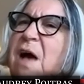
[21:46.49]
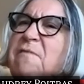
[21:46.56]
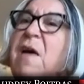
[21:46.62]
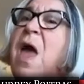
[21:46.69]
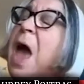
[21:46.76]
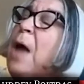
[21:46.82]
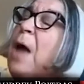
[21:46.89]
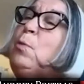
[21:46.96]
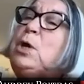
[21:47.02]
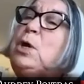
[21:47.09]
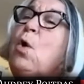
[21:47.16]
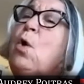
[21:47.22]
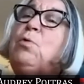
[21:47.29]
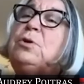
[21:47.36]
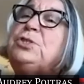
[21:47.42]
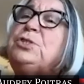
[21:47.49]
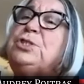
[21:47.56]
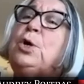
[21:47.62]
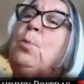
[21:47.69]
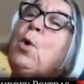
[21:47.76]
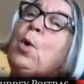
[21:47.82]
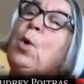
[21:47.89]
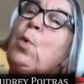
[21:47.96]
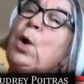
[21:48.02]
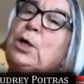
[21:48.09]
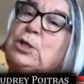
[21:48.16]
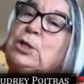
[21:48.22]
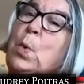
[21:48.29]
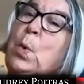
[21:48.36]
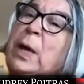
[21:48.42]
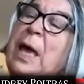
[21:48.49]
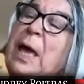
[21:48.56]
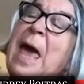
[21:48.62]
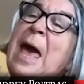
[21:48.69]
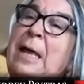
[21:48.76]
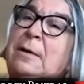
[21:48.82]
And we know there's still more work going ahead.